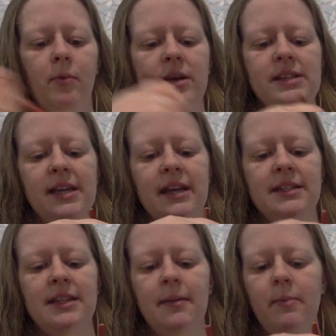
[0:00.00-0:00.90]
We say
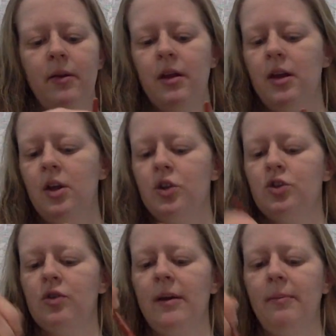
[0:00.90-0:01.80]
dip,
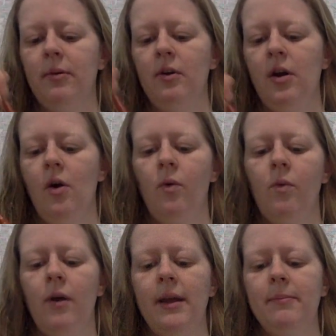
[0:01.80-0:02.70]
drip,
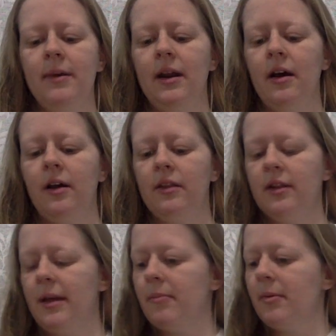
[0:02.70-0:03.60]
wipe it on the
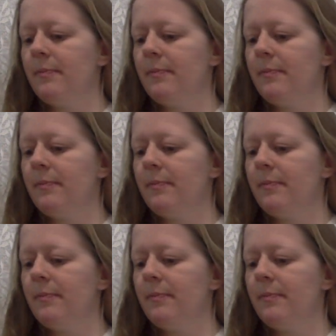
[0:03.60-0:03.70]
lip.